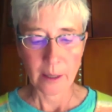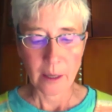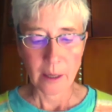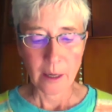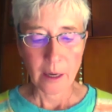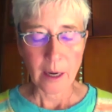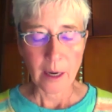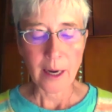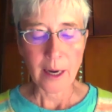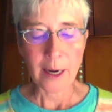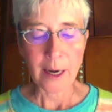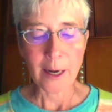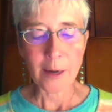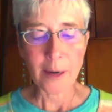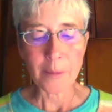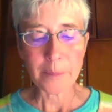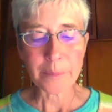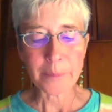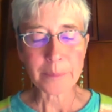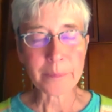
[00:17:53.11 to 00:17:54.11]

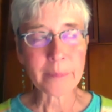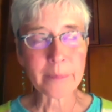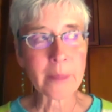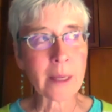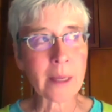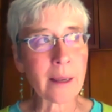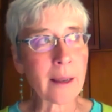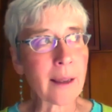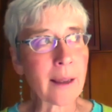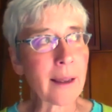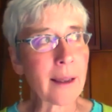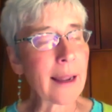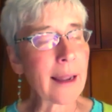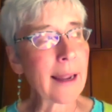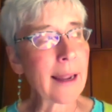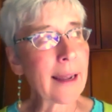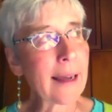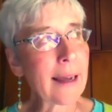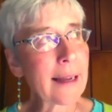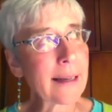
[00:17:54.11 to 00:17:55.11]

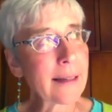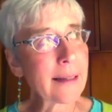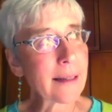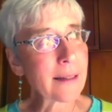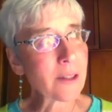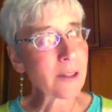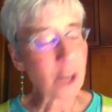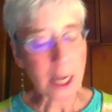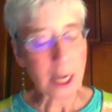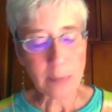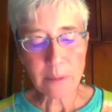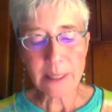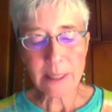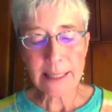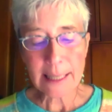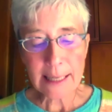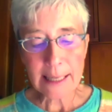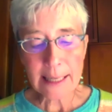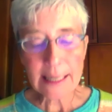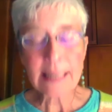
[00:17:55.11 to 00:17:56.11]
And James
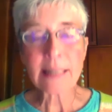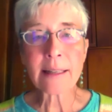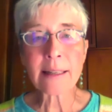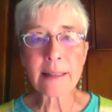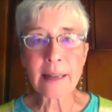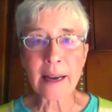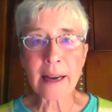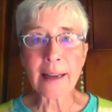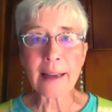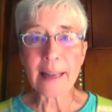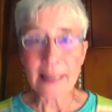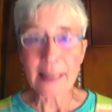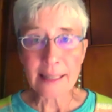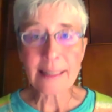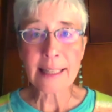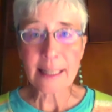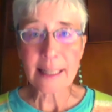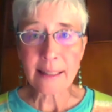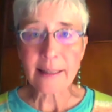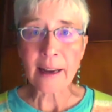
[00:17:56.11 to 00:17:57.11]
did
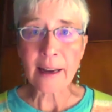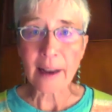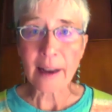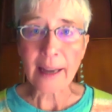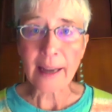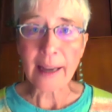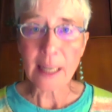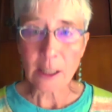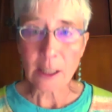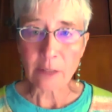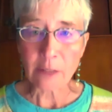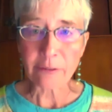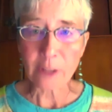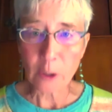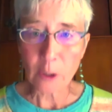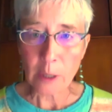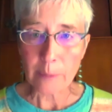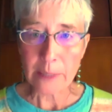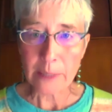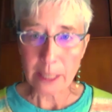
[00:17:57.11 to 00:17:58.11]
indeed die in the flu
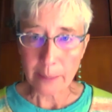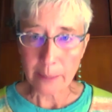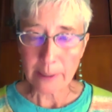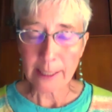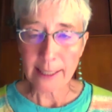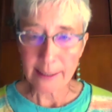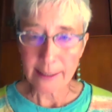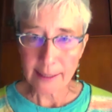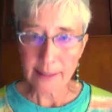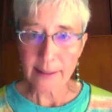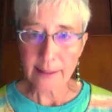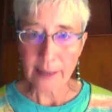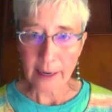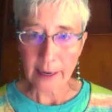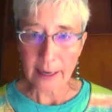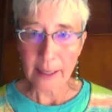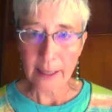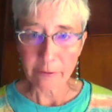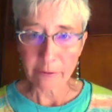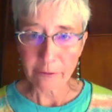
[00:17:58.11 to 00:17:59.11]
epidemic. He did die
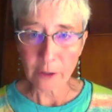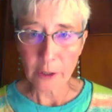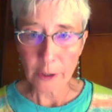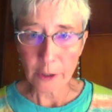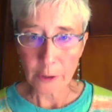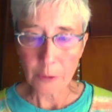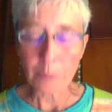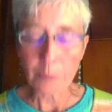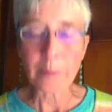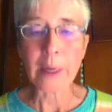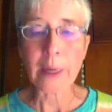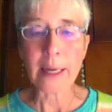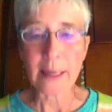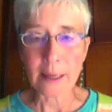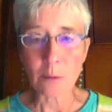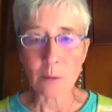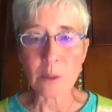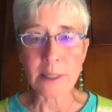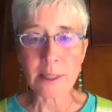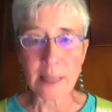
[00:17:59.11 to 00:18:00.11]
of flu, but it
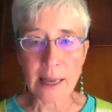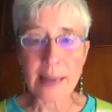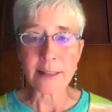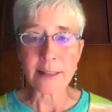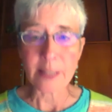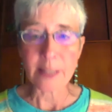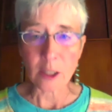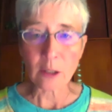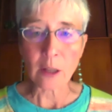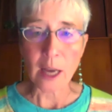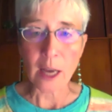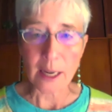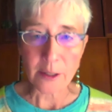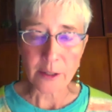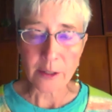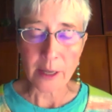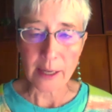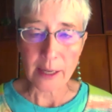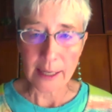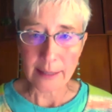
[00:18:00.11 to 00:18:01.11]
was at Lodge
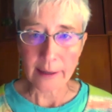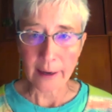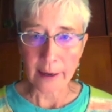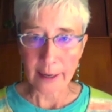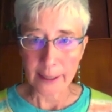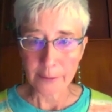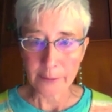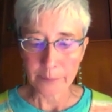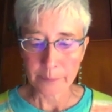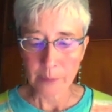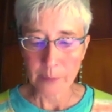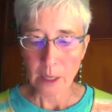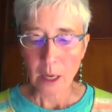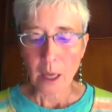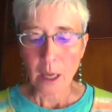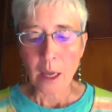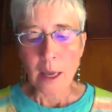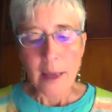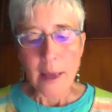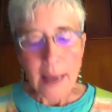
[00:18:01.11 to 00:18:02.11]
that he died.
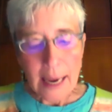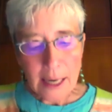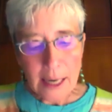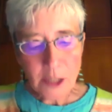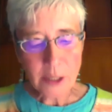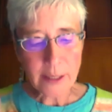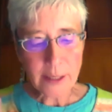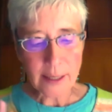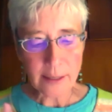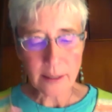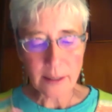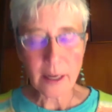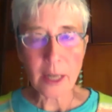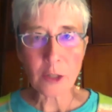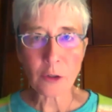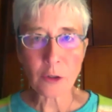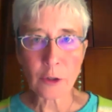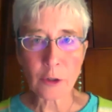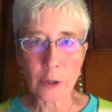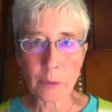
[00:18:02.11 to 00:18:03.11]
Actually, that's not
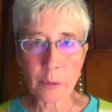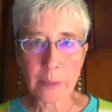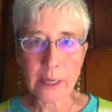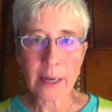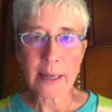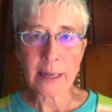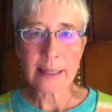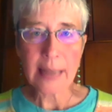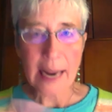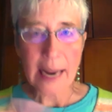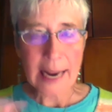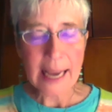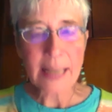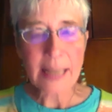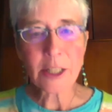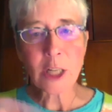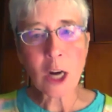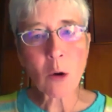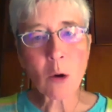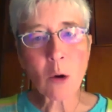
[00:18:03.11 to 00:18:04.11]
true, because I had to
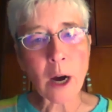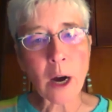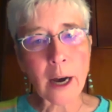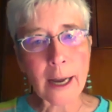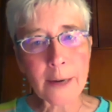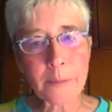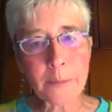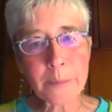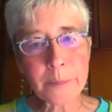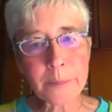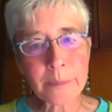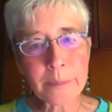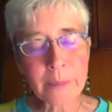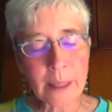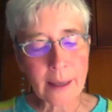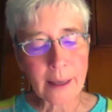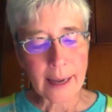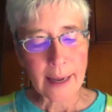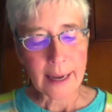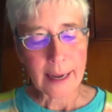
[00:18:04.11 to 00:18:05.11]
go on
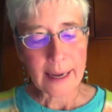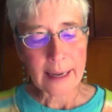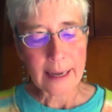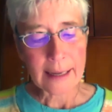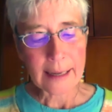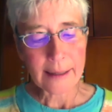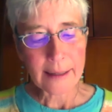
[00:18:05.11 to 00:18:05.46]
and